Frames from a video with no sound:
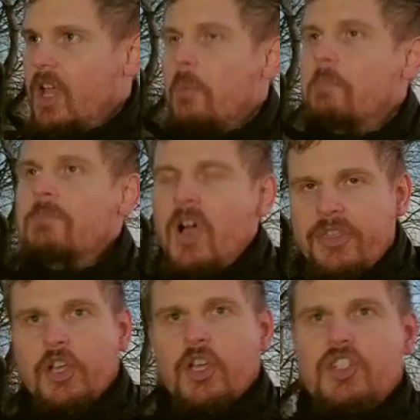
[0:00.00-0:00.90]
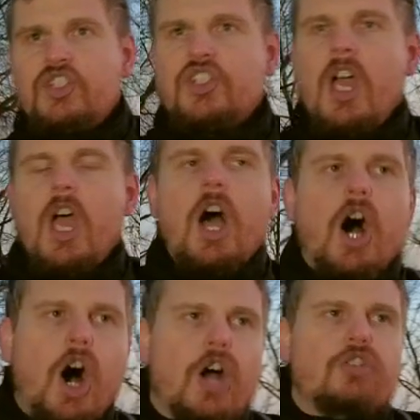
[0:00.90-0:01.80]
Mothers
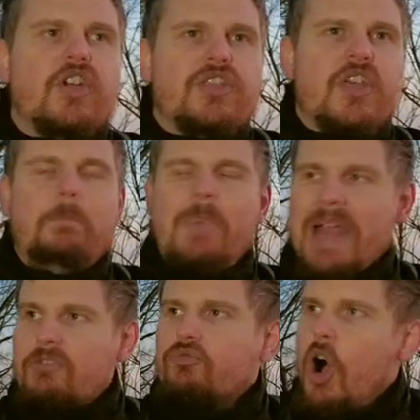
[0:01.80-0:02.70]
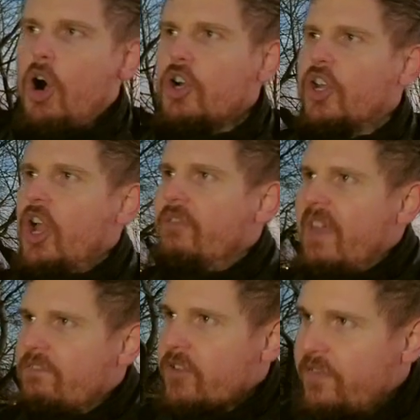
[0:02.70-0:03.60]
are at the bedrock of
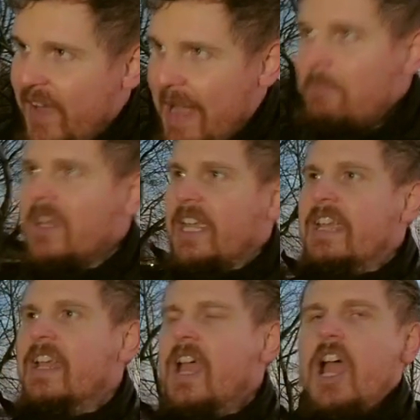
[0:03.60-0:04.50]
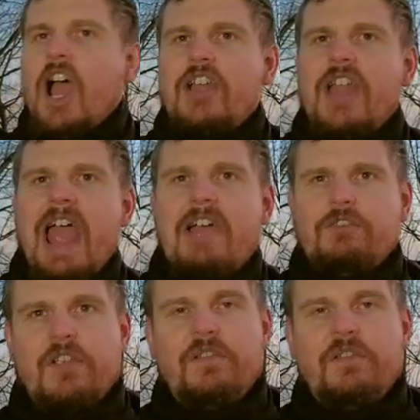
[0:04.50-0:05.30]
every family, and every